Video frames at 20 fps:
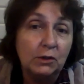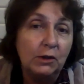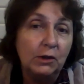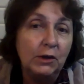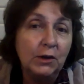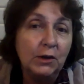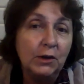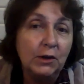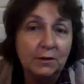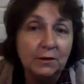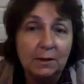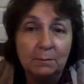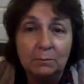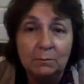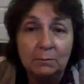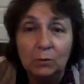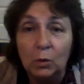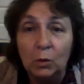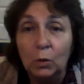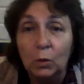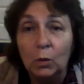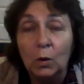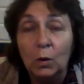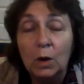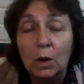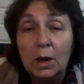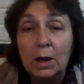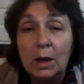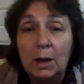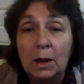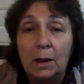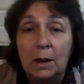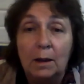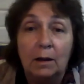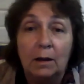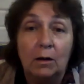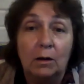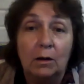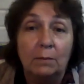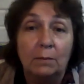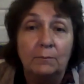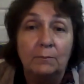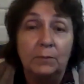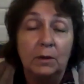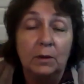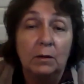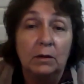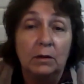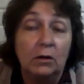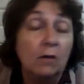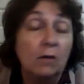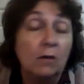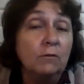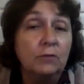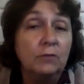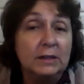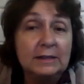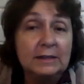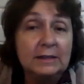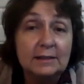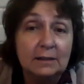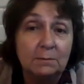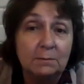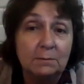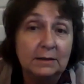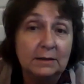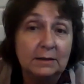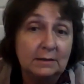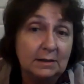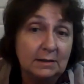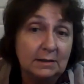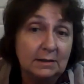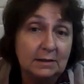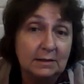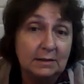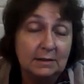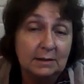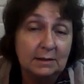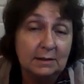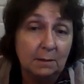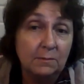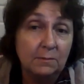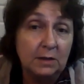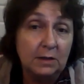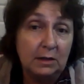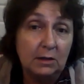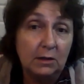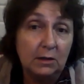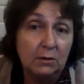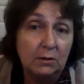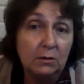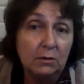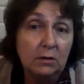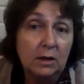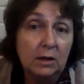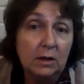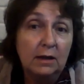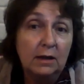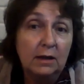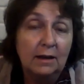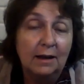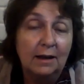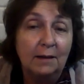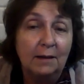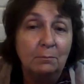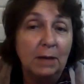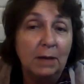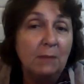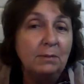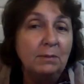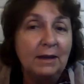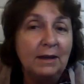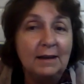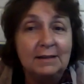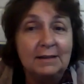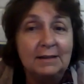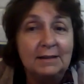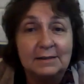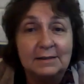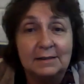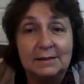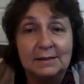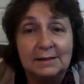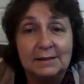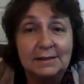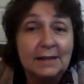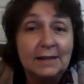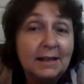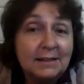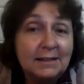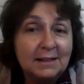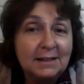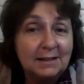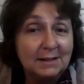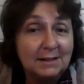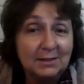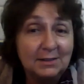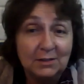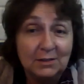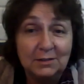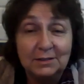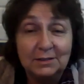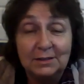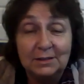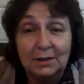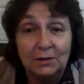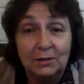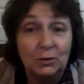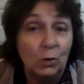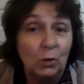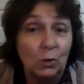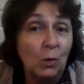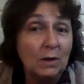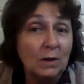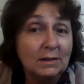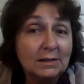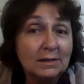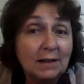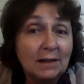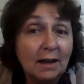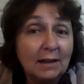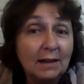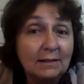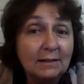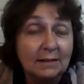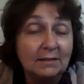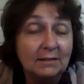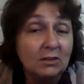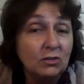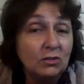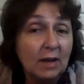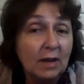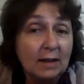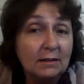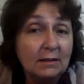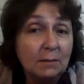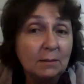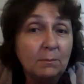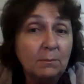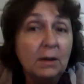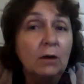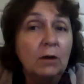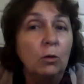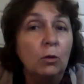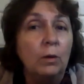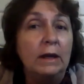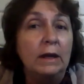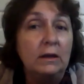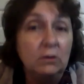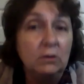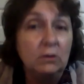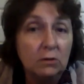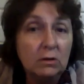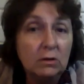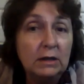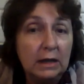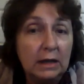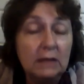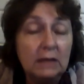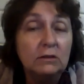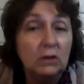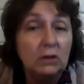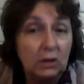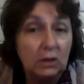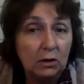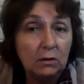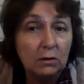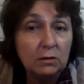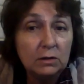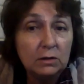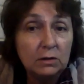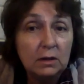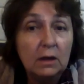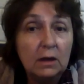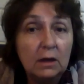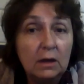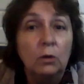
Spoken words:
to lure them or convince them that this is something new. Maybe it's the sexiness on the oil side that attract them. Yes. We need to use.